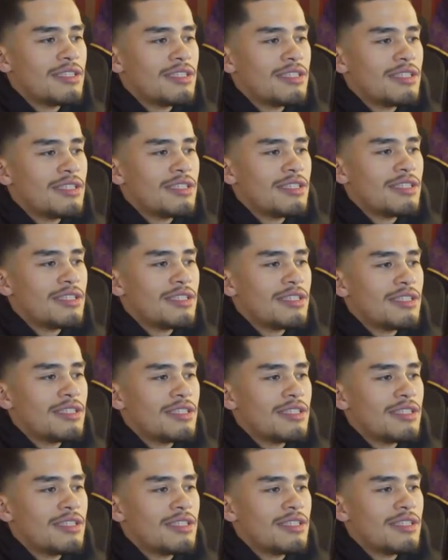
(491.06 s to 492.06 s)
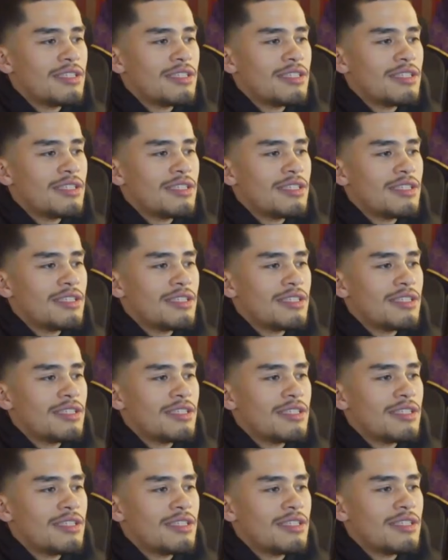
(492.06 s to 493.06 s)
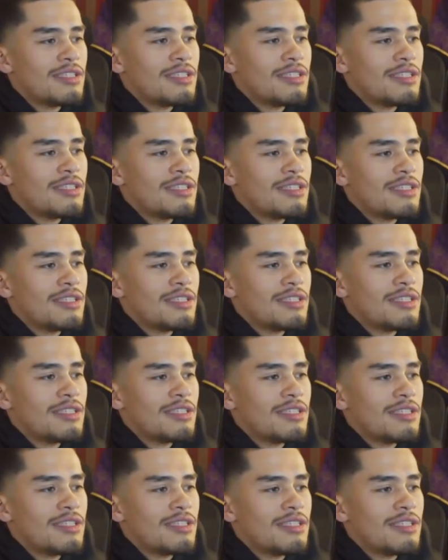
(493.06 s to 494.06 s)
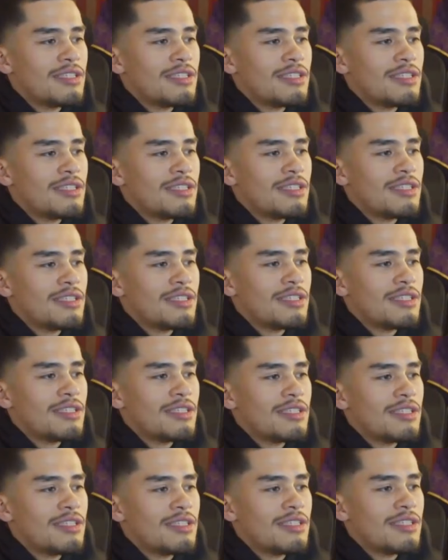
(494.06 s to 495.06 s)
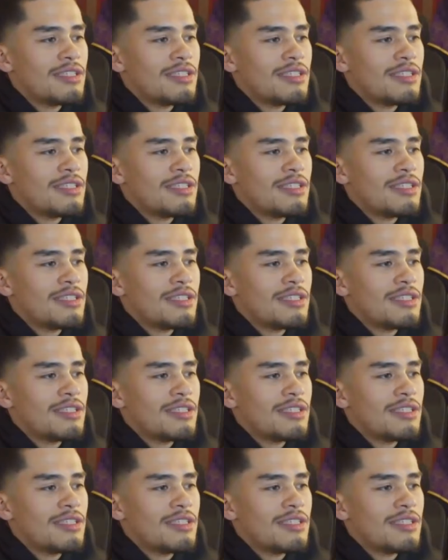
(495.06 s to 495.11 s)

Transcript: [no speech]